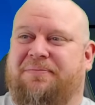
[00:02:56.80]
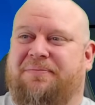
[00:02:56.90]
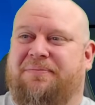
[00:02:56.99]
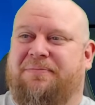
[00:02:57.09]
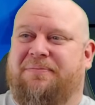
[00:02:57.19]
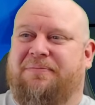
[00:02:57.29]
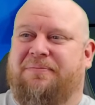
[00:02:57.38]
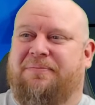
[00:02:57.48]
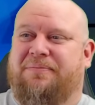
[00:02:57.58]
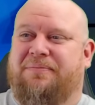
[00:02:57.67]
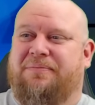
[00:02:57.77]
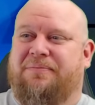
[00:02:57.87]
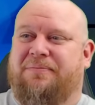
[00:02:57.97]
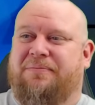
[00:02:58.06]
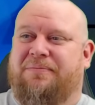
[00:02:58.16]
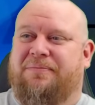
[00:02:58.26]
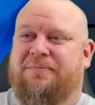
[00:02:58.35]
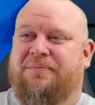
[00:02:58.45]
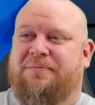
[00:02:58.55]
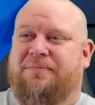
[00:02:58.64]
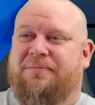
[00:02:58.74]

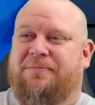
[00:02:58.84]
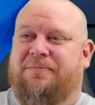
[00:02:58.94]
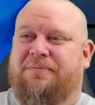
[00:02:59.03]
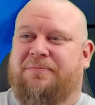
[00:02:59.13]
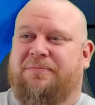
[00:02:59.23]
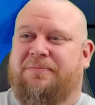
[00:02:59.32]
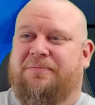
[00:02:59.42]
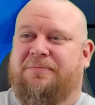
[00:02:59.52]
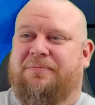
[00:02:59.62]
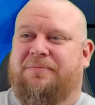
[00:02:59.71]
[no speech]